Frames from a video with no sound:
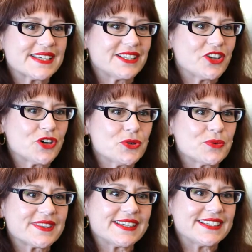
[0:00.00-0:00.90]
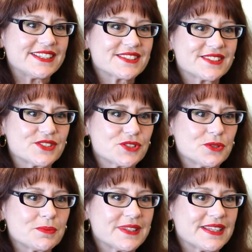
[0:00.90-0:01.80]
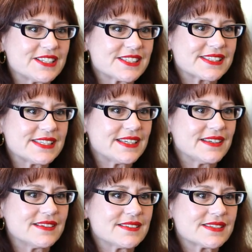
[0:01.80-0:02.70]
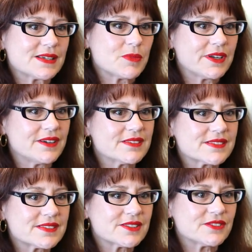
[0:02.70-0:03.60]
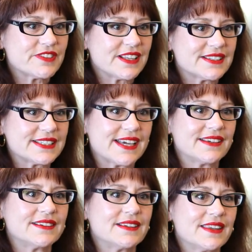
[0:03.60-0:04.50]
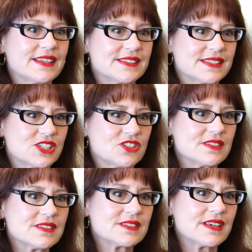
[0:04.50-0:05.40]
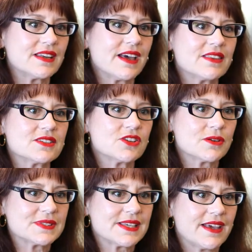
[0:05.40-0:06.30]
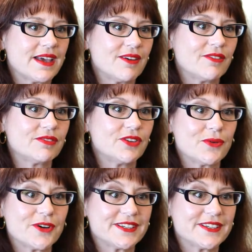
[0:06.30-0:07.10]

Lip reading: they know what they need to do, but they just need someone else to validate their decisions, and other times they have no